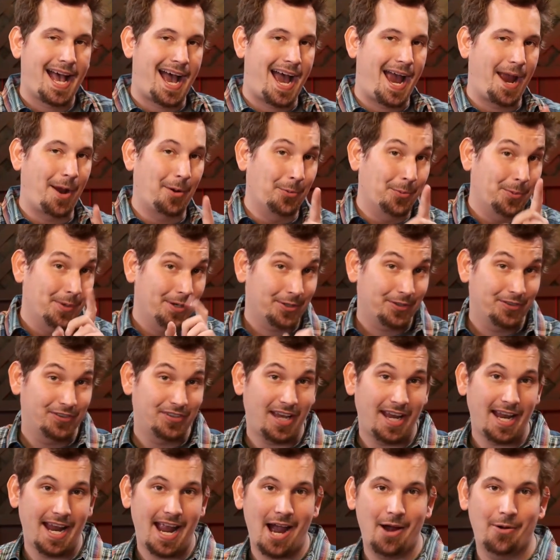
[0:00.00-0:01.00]
I will
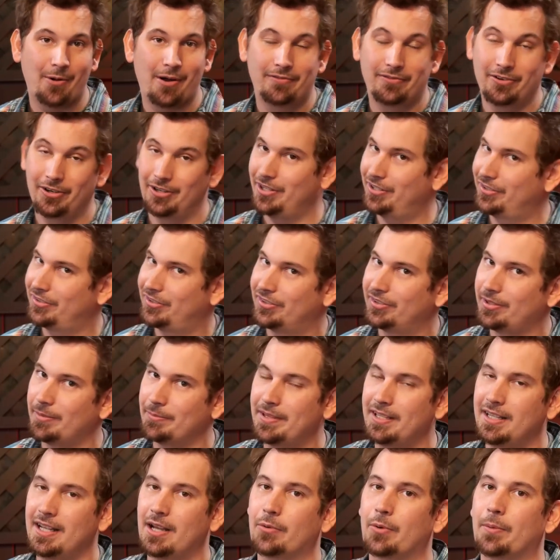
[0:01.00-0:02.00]
say, however, and this is
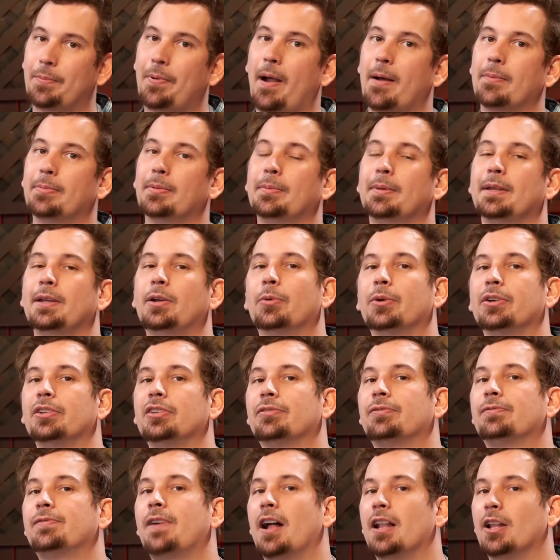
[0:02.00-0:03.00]
something that we're probably going
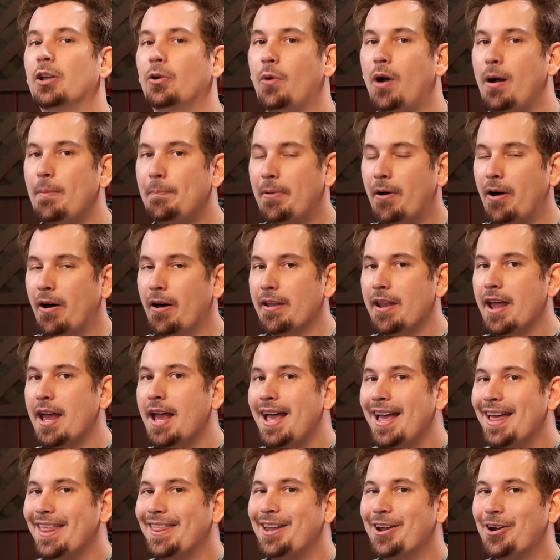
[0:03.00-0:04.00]
to follow up on,
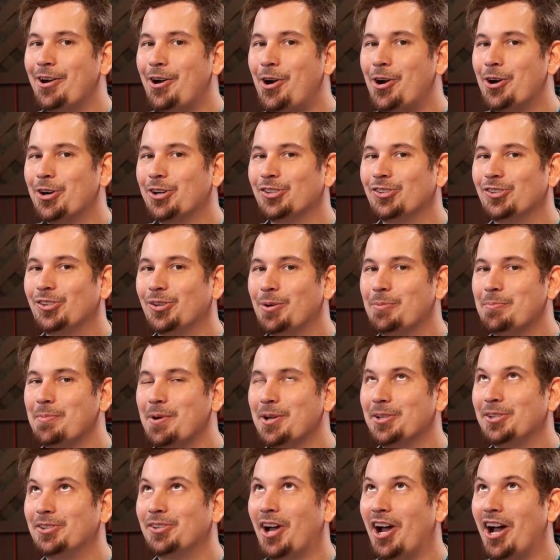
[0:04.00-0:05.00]
there are some
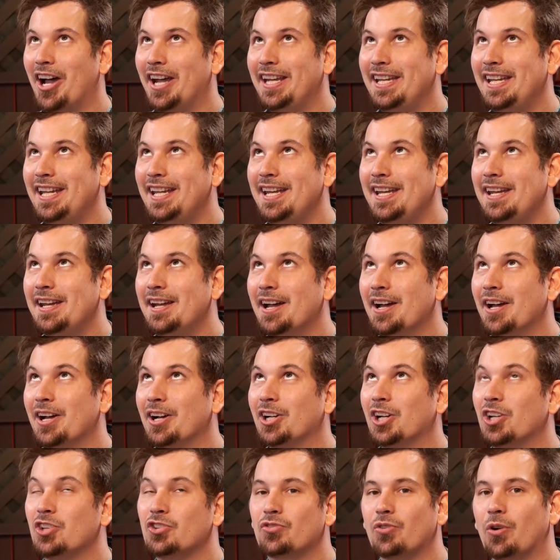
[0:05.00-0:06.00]
tiny
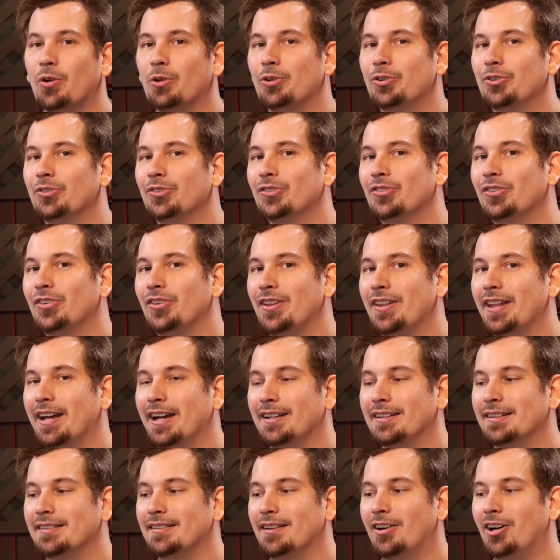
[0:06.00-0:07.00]
controllers
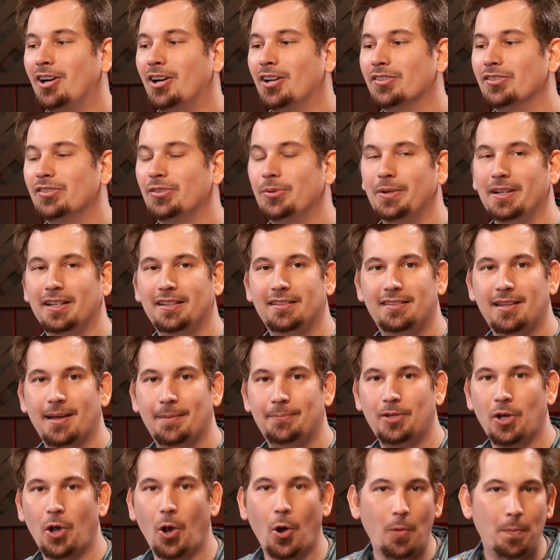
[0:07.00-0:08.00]
that also
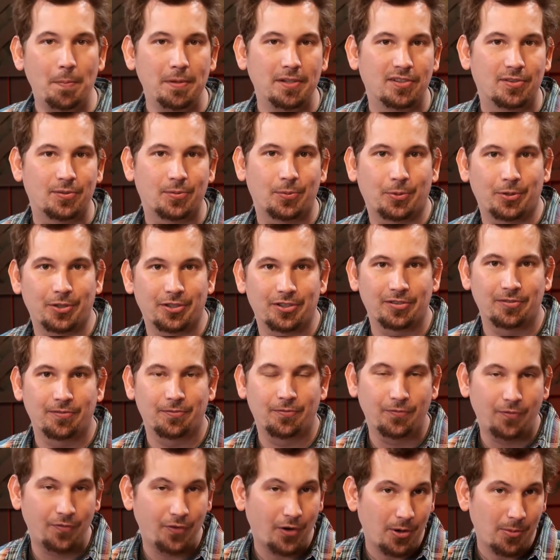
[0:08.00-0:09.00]
accept open source
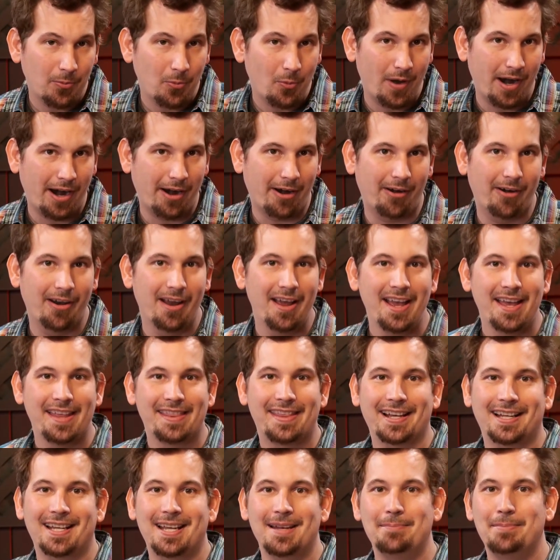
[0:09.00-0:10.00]
firmware
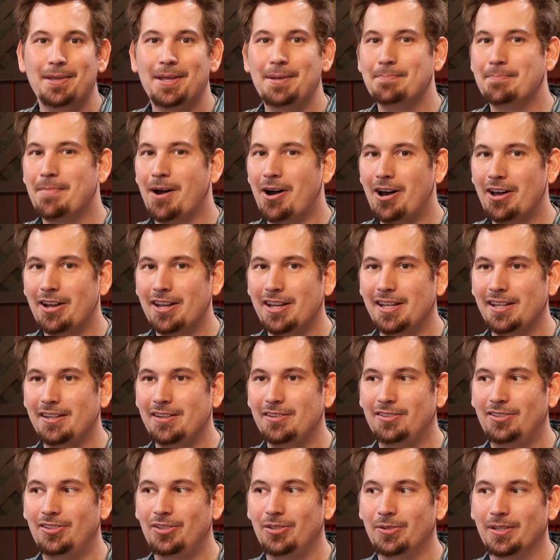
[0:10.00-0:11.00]
that can be
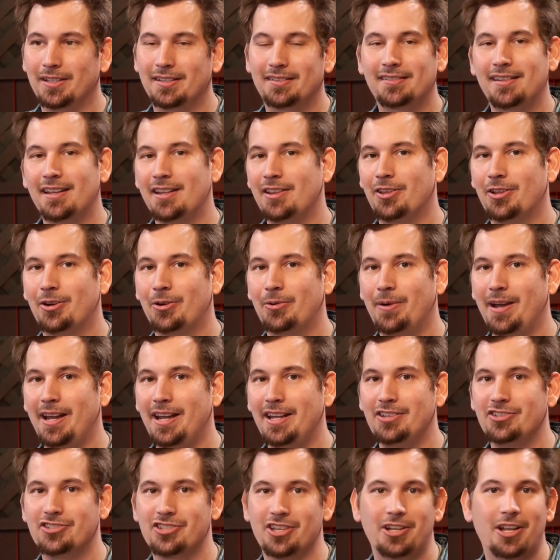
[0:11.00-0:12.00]
modded to extend their
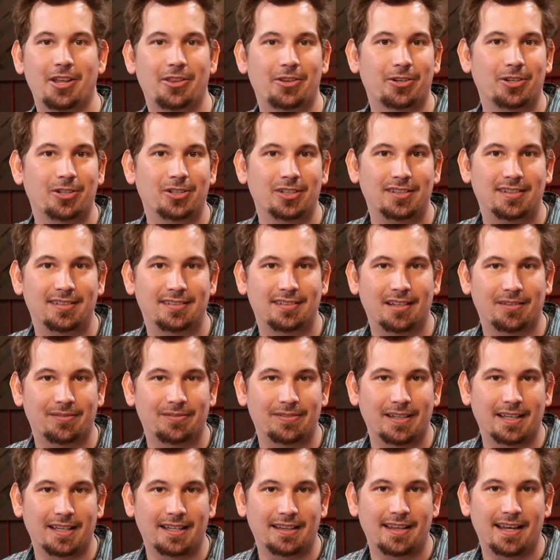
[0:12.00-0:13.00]
range and other good
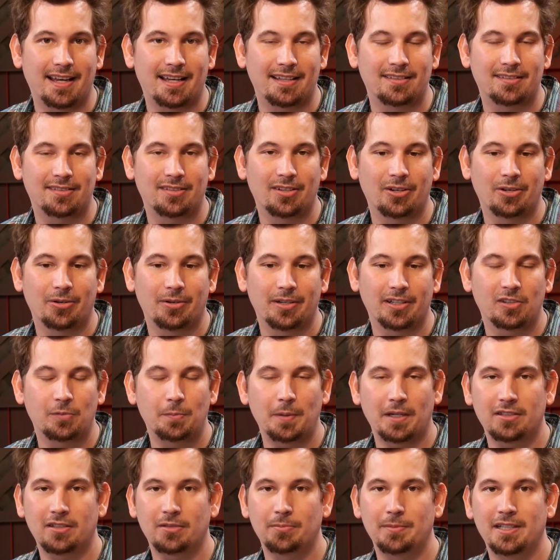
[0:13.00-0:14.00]
stuff like that. So
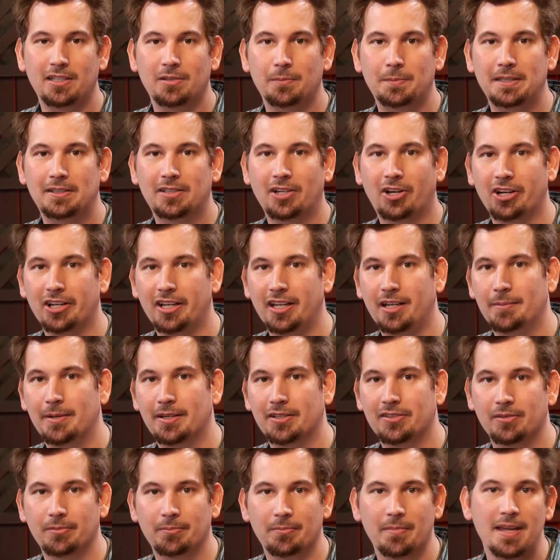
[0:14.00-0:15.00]
expect me to be talking
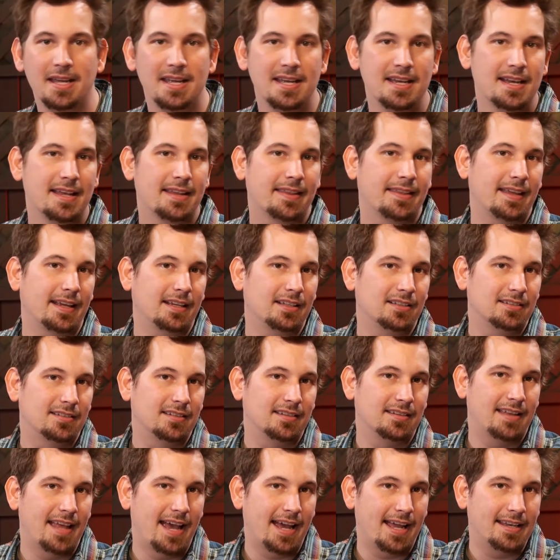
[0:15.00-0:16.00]
about some things
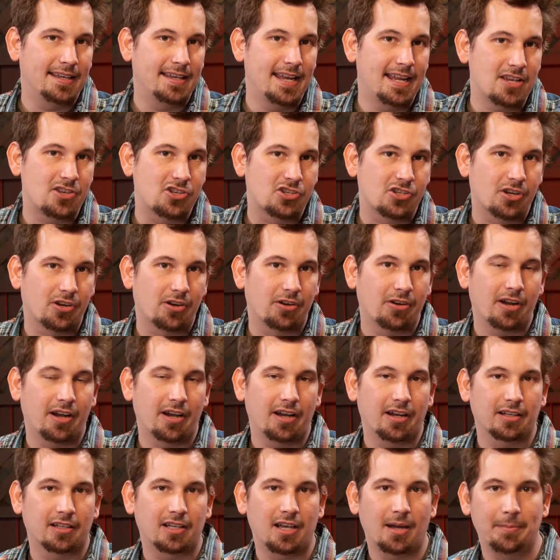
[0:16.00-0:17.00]
in that
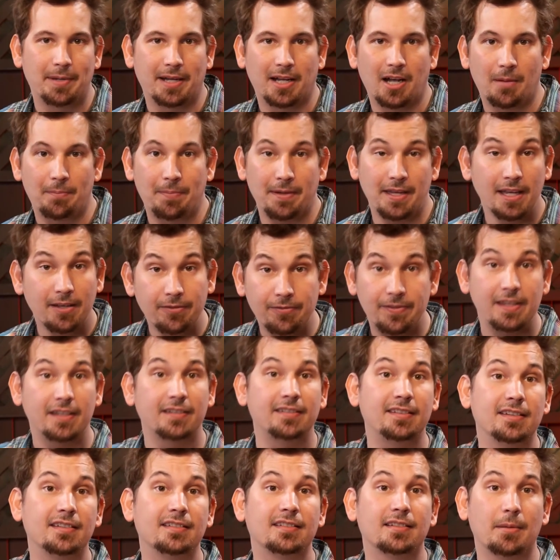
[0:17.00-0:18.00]
nature coming up. If
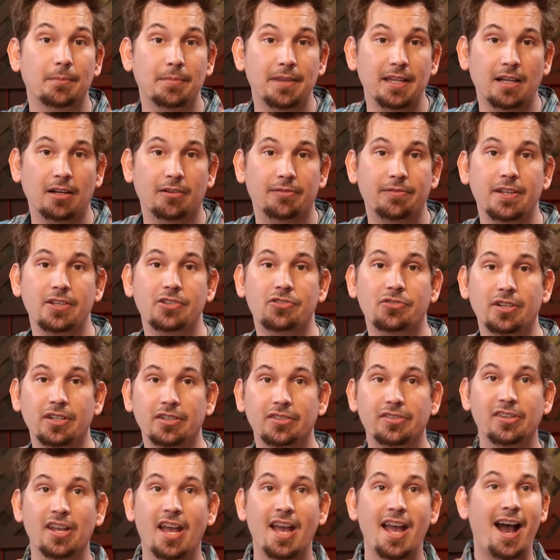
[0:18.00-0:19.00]
this is something of
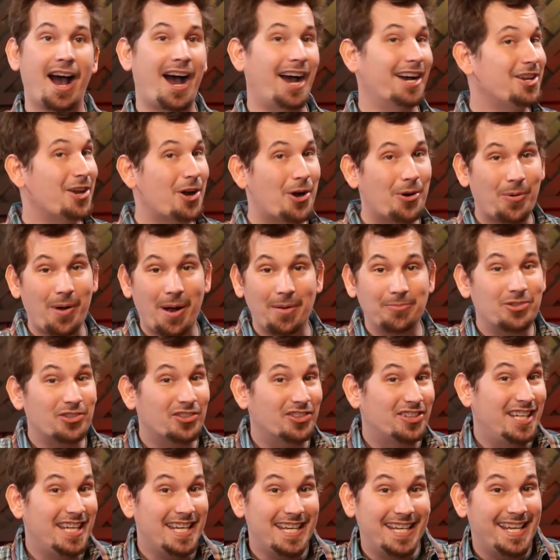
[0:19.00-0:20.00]
interest, I know I'm
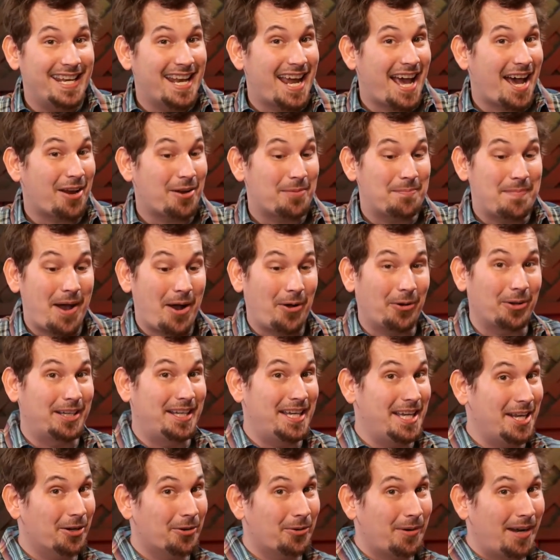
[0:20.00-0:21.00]
just geeking out about
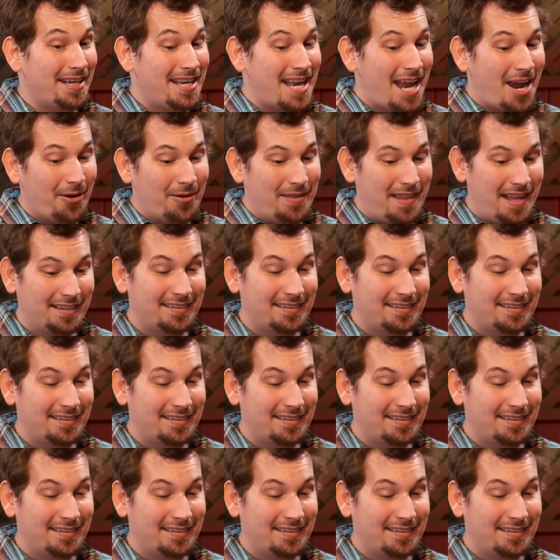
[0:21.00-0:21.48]
gear right now, and